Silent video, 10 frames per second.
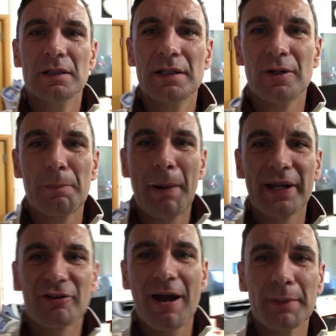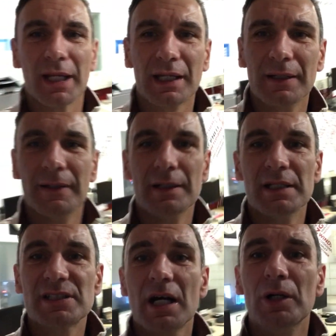The old panoramic.
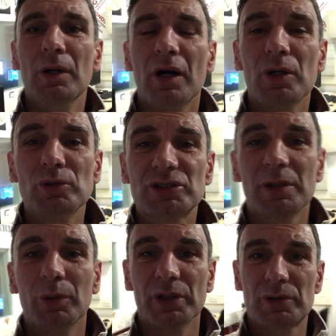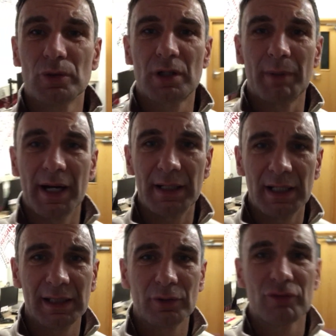So I also want to talk about
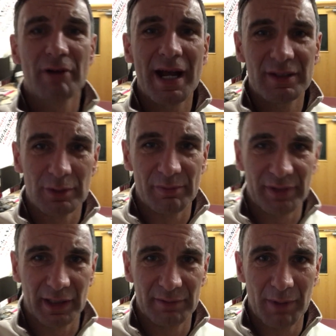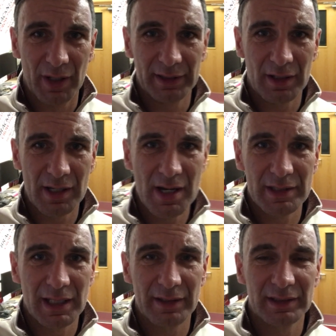a little random thing of mine that I heard
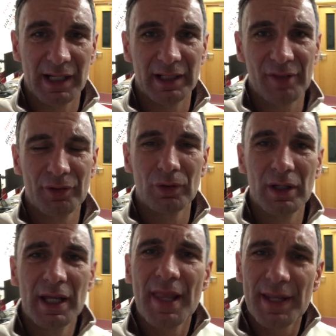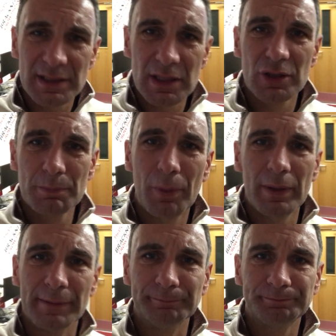the other day, and I thought, that's a good
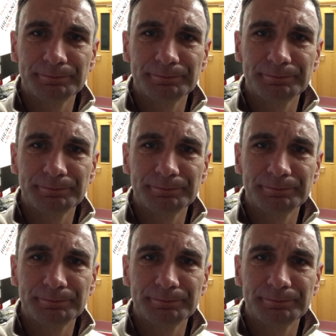point.